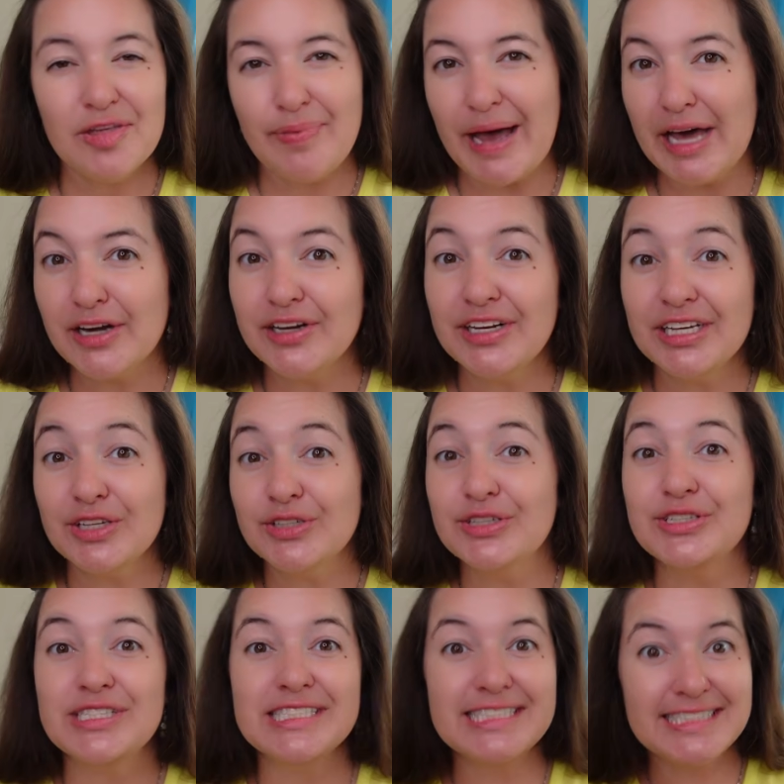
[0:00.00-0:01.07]
pattern
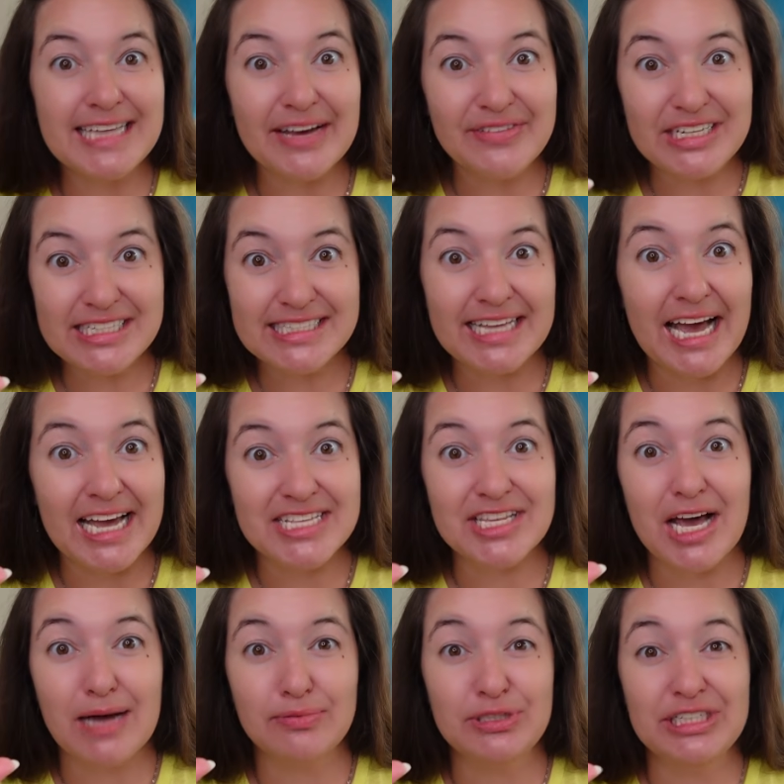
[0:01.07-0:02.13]
includes 7 size
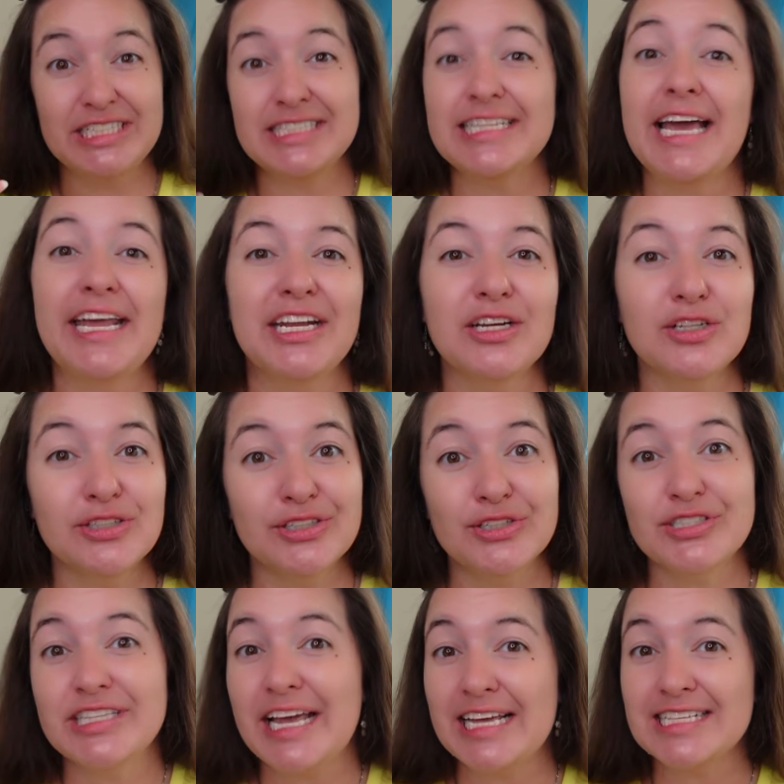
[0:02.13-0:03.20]
options and includes a